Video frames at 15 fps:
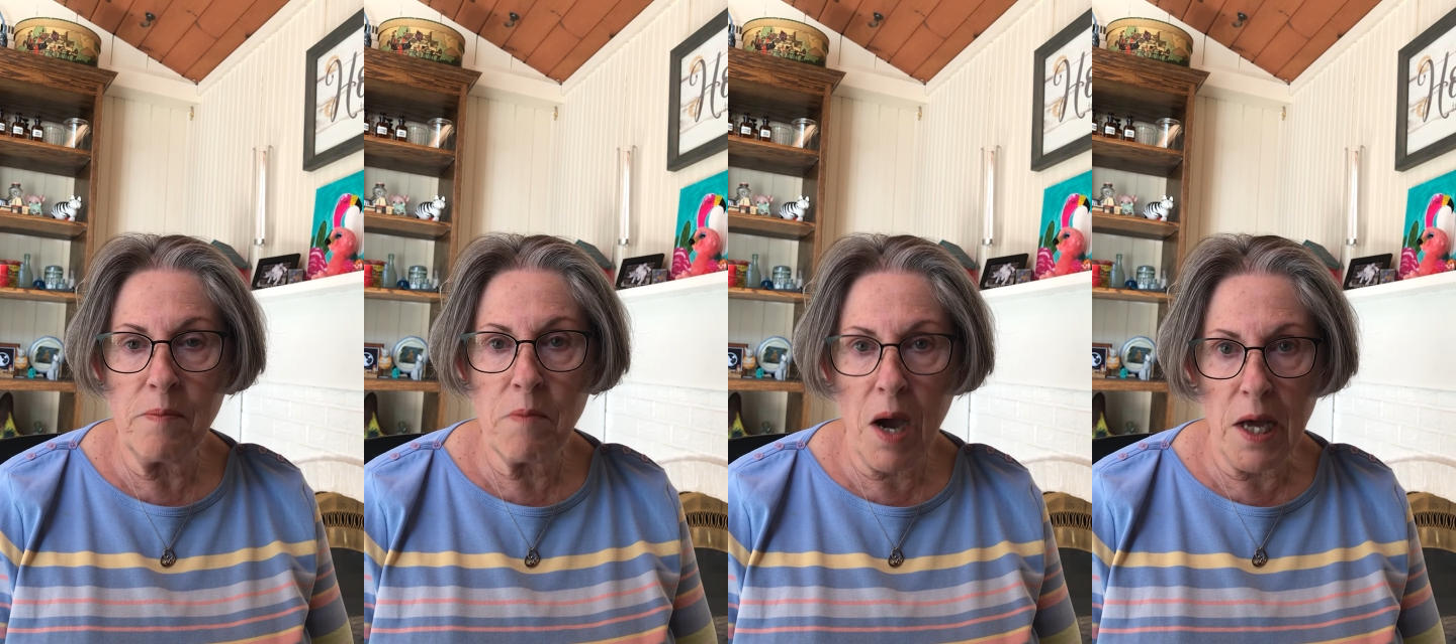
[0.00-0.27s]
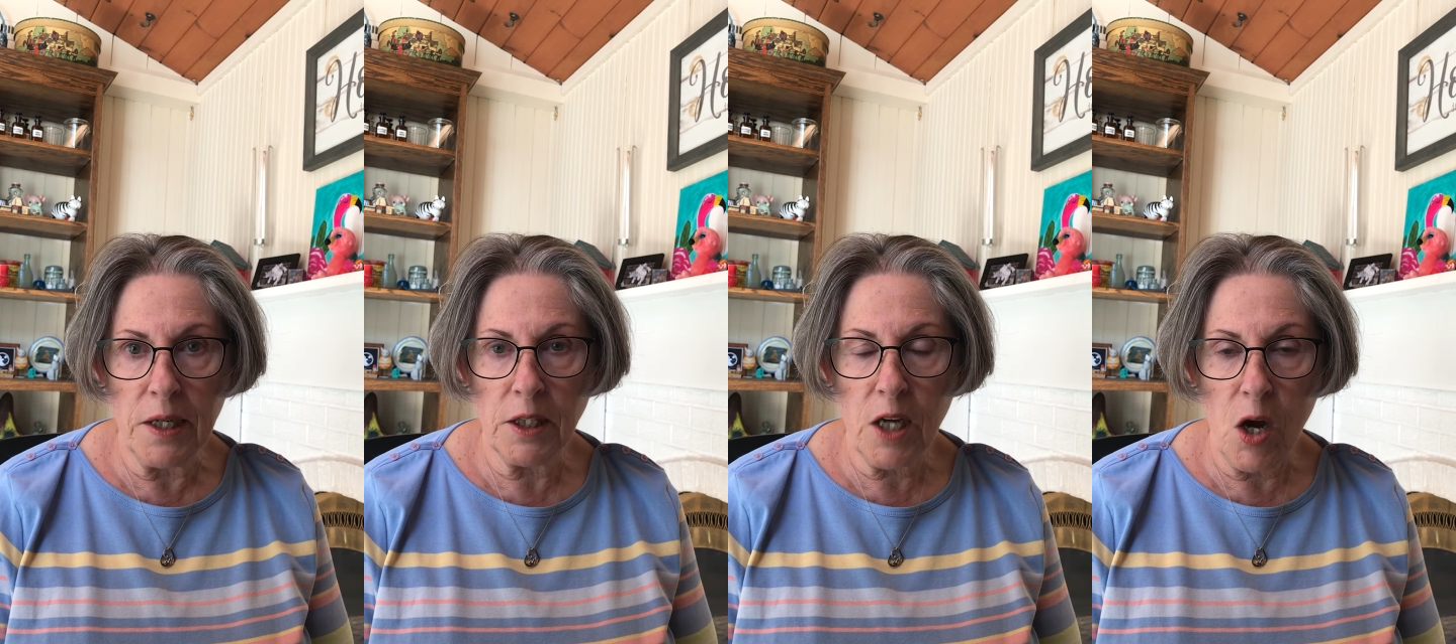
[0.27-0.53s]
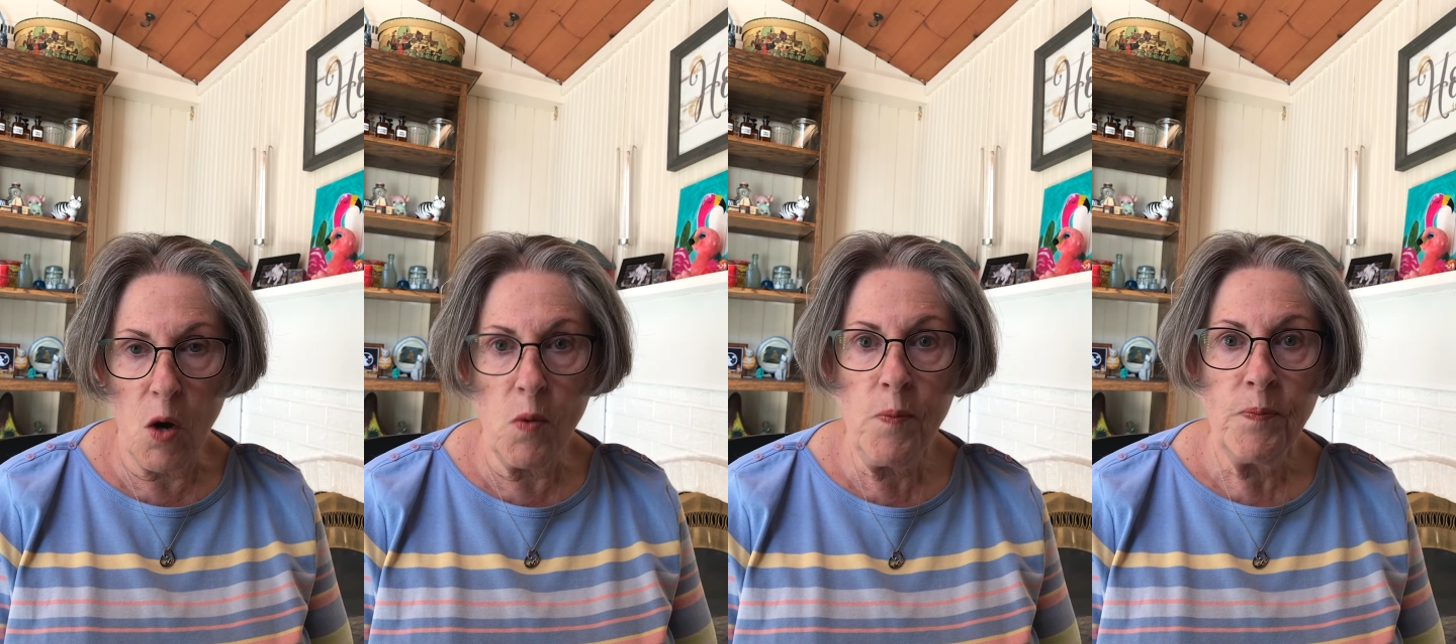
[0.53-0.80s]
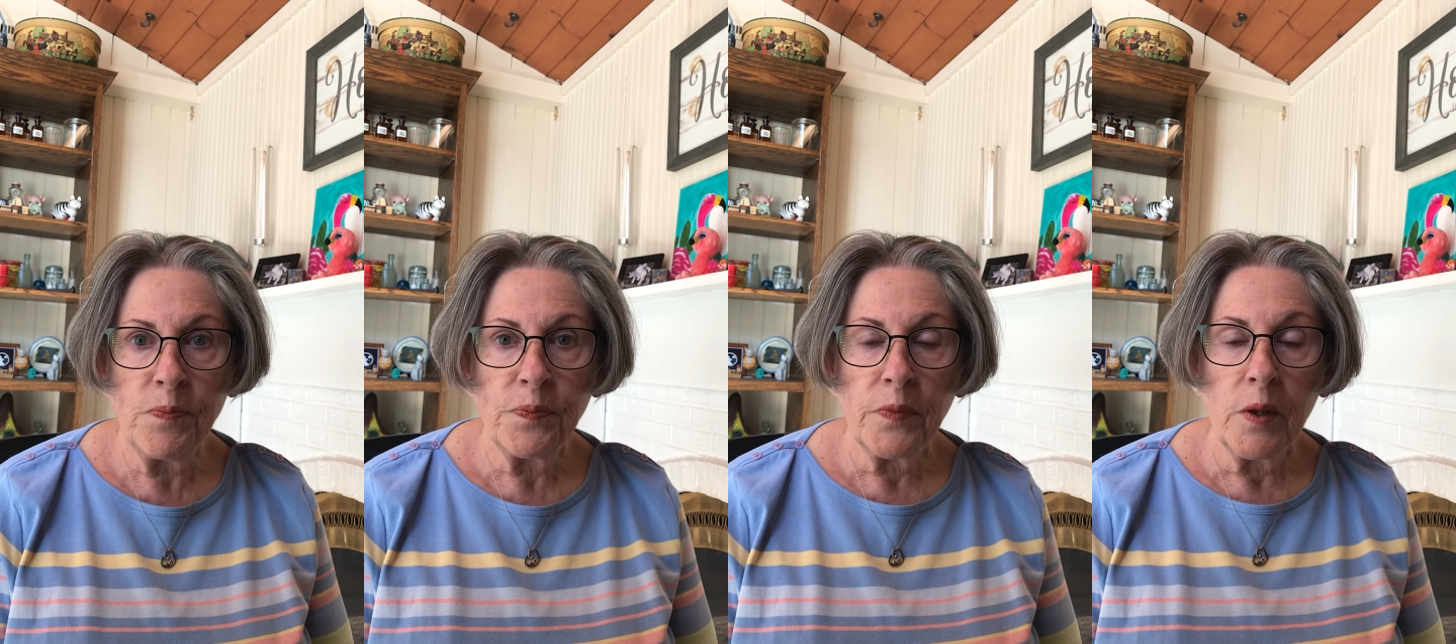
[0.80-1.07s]
Monaco
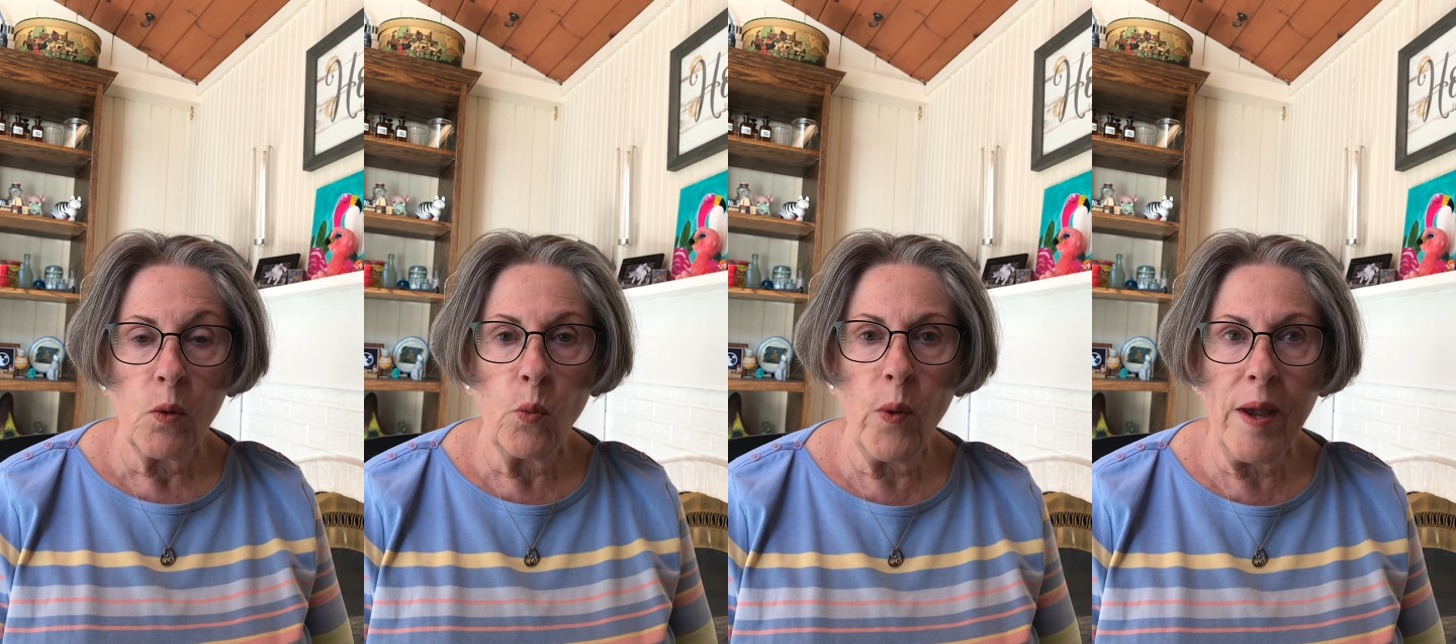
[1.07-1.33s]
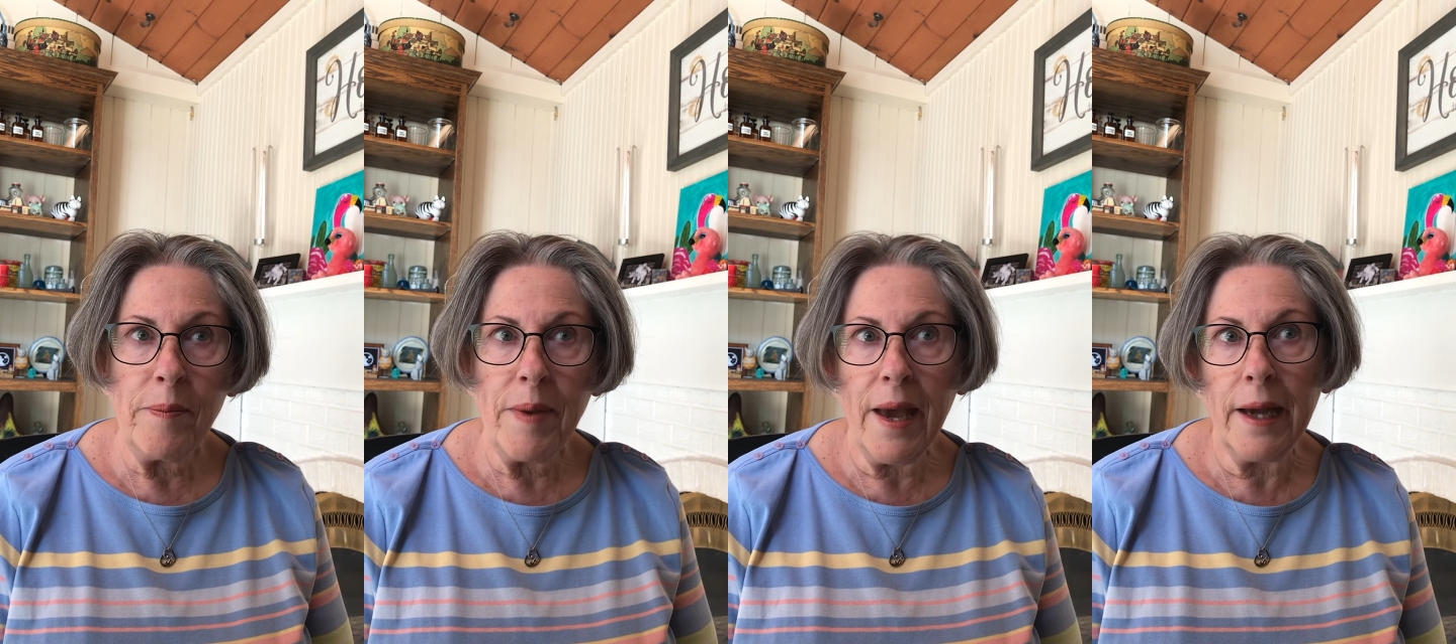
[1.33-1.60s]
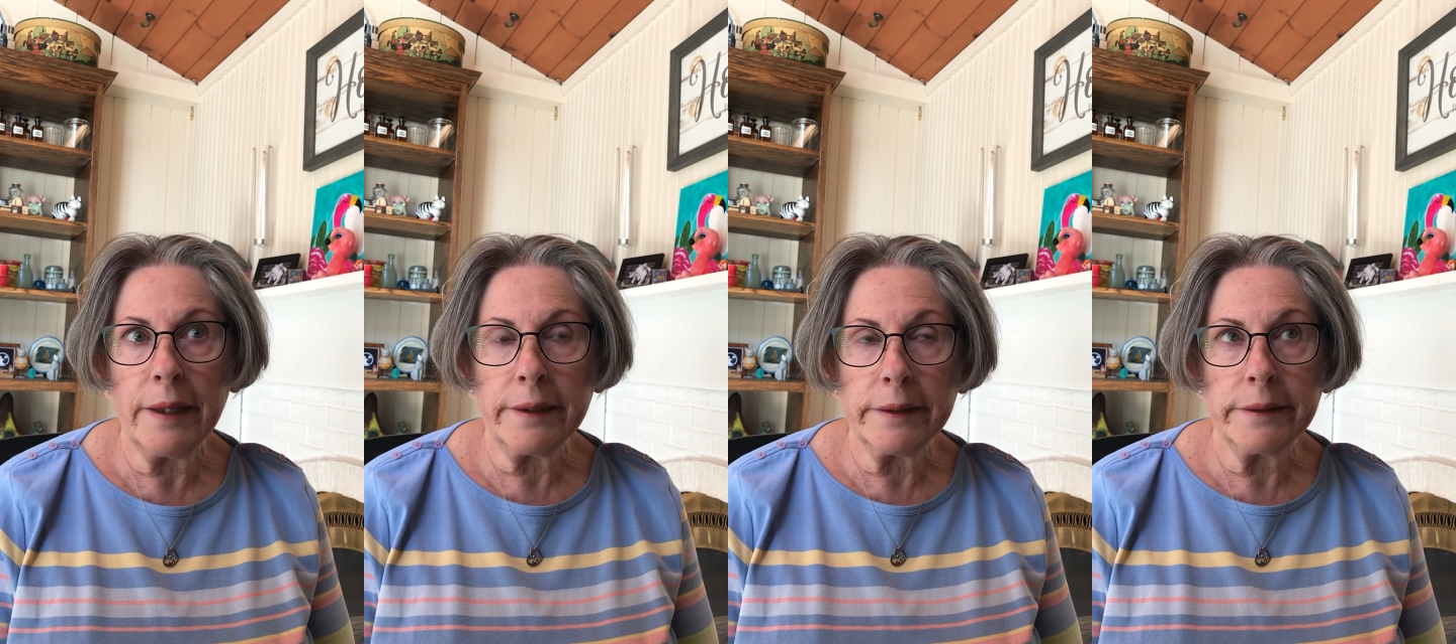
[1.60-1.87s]
way back